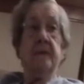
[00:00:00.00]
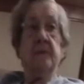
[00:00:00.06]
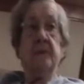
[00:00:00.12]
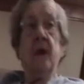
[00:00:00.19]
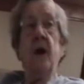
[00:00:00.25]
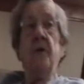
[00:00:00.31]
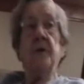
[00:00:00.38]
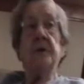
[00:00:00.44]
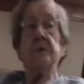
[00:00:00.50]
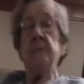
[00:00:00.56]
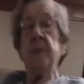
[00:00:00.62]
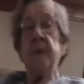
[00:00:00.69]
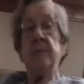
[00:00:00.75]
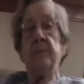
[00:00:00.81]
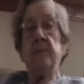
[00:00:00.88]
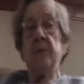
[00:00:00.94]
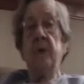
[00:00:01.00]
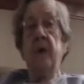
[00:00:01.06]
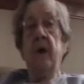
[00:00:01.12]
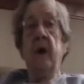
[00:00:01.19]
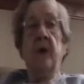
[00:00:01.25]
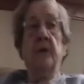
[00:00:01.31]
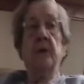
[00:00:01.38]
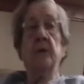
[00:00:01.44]
we always made
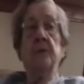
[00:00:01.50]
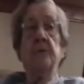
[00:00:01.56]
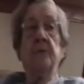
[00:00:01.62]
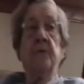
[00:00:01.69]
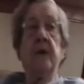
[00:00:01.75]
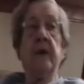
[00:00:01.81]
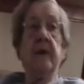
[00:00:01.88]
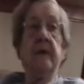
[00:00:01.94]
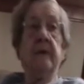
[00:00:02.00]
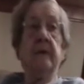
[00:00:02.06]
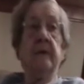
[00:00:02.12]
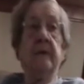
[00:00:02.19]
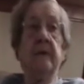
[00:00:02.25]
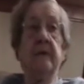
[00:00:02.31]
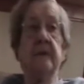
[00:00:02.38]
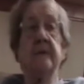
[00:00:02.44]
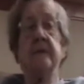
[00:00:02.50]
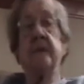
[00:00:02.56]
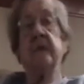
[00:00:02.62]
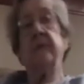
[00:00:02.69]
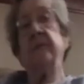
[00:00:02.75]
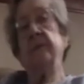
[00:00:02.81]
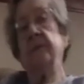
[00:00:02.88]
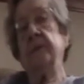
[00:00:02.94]
our own bread and
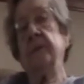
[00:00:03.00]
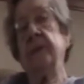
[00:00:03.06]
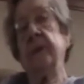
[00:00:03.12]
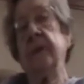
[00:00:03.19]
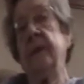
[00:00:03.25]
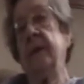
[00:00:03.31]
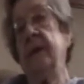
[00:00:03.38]
stuff, you know, and